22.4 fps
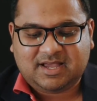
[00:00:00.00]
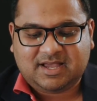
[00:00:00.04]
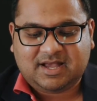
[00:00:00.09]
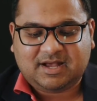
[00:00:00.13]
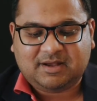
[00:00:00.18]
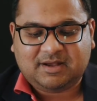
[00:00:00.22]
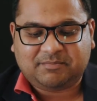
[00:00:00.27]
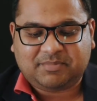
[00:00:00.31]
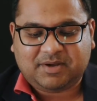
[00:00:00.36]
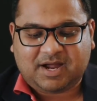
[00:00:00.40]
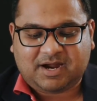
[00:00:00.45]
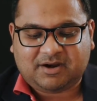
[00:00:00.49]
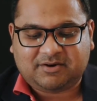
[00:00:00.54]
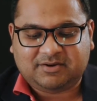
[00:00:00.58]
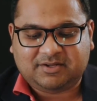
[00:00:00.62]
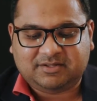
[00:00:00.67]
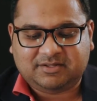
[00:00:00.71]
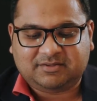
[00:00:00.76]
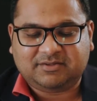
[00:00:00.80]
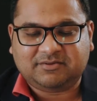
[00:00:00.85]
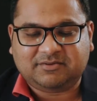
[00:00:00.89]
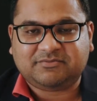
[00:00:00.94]

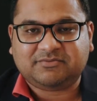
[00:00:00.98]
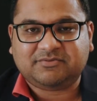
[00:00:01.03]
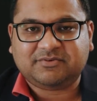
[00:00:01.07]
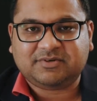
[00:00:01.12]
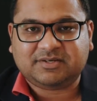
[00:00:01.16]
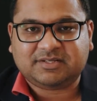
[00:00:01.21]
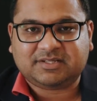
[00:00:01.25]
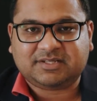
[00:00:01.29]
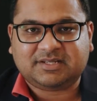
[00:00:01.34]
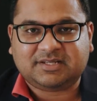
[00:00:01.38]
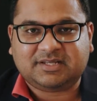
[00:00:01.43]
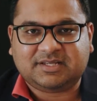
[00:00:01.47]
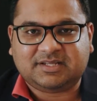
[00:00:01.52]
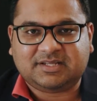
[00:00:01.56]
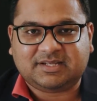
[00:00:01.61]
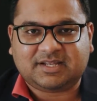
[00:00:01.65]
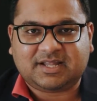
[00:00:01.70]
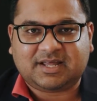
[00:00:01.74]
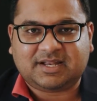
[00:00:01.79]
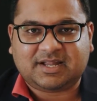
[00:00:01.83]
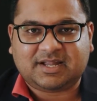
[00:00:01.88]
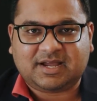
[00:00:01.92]
apparent the further
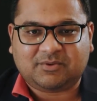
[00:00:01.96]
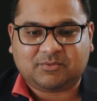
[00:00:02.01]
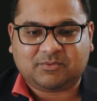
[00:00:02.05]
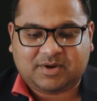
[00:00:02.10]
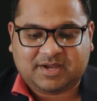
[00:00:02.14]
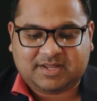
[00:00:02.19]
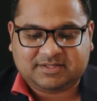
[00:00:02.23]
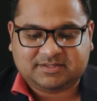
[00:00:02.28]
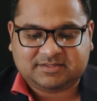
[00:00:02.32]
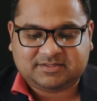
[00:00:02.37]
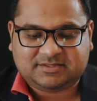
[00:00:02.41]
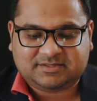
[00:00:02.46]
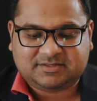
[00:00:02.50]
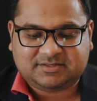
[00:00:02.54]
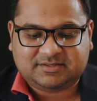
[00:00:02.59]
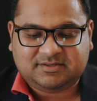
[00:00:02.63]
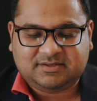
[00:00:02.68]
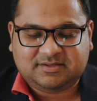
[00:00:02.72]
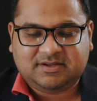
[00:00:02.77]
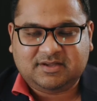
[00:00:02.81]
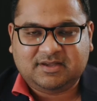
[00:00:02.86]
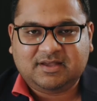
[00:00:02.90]
inland I went.
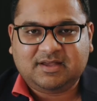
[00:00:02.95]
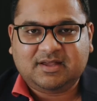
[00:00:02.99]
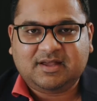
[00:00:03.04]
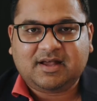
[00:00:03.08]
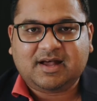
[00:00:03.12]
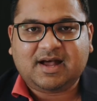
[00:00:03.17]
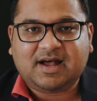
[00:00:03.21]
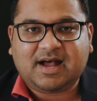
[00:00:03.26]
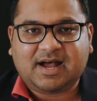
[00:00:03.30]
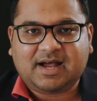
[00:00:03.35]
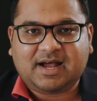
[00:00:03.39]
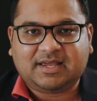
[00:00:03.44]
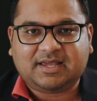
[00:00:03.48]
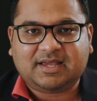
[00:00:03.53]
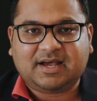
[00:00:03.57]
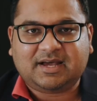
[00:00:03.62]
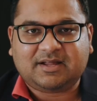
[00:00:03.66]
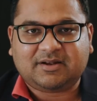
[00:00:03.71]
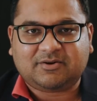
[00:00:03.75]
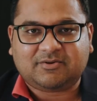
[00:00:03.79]
I had